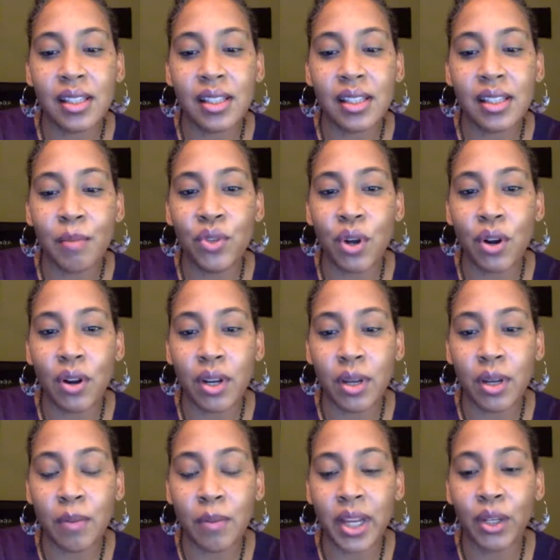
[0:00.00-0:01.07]
I moved
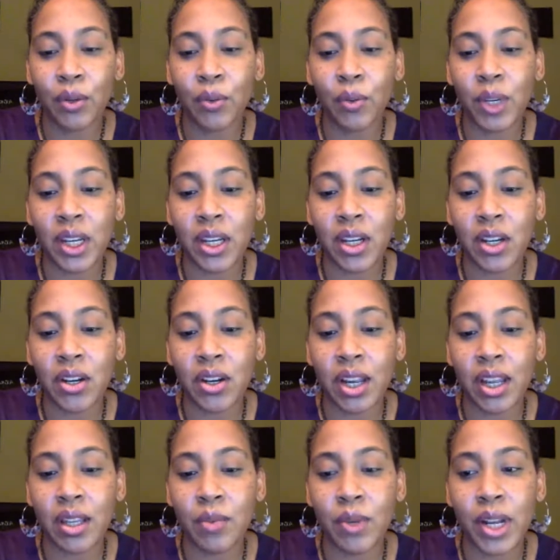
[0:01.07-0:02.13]
on in my
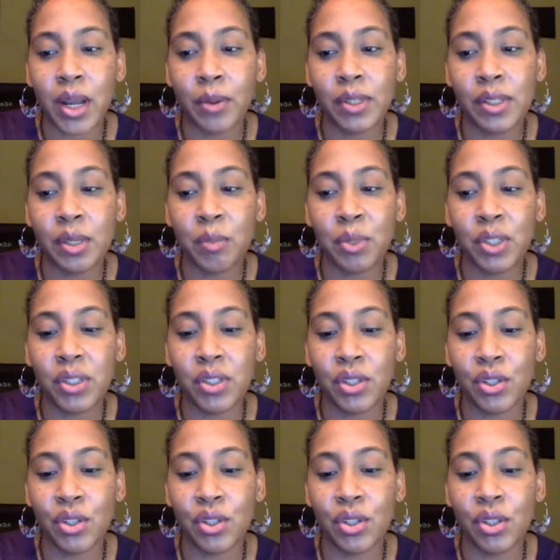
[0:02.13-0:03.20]
career and when I was in
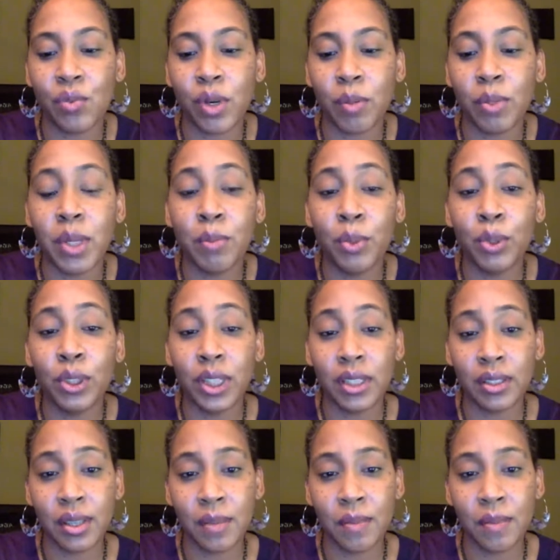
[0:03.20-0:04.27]
positions where people
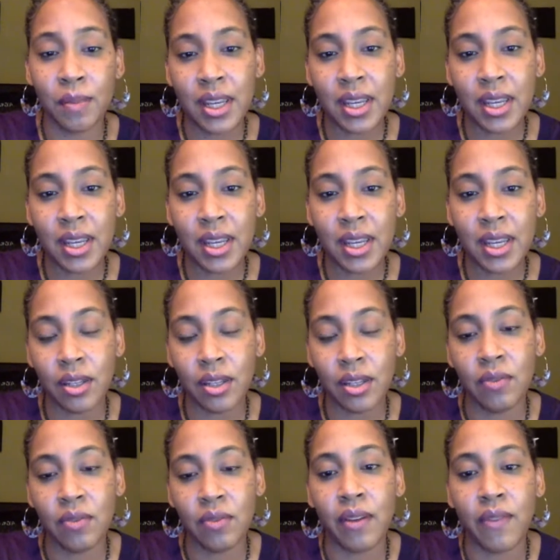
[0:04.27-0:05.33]
looked to me to
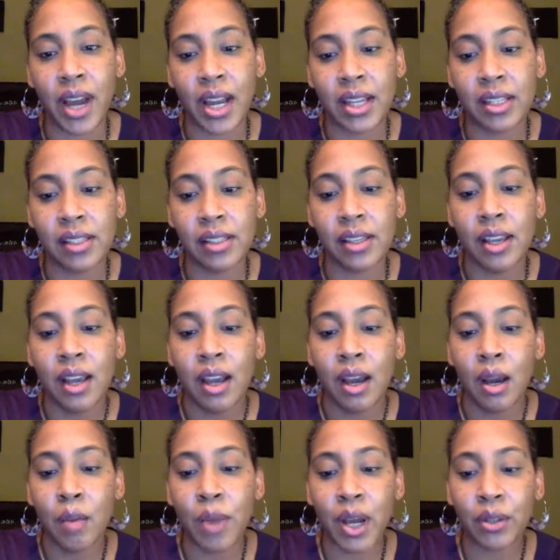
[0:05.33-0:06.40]
give advice
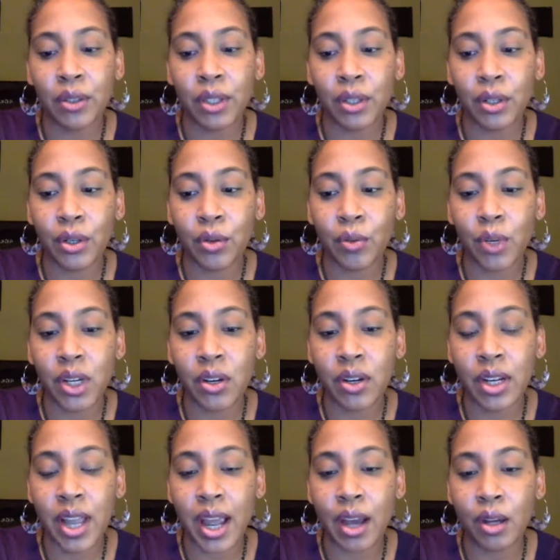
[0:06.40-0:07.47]
about their
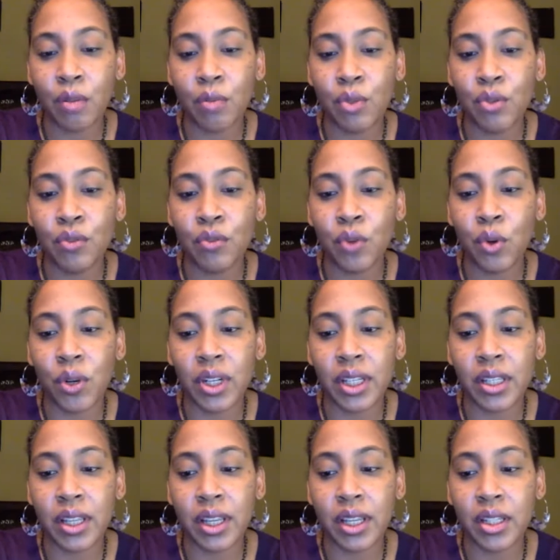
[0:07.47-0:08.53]
career and how to move
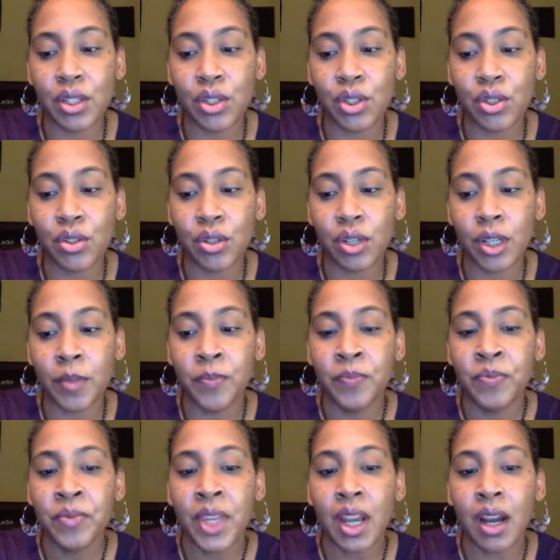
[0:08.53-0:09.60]
forward in the industry,
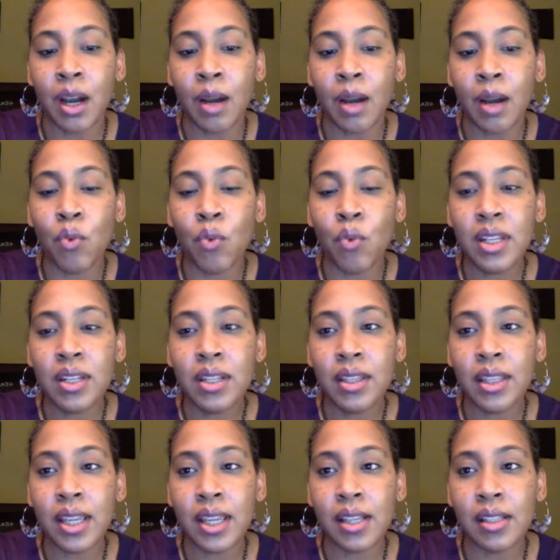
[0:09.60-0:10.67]
one of the
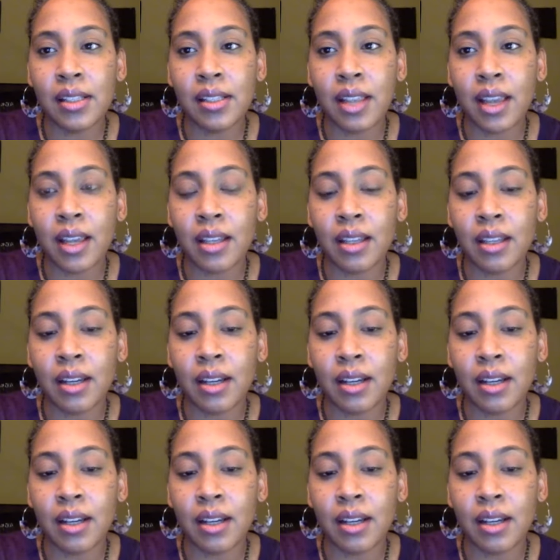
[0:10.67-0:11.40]
things that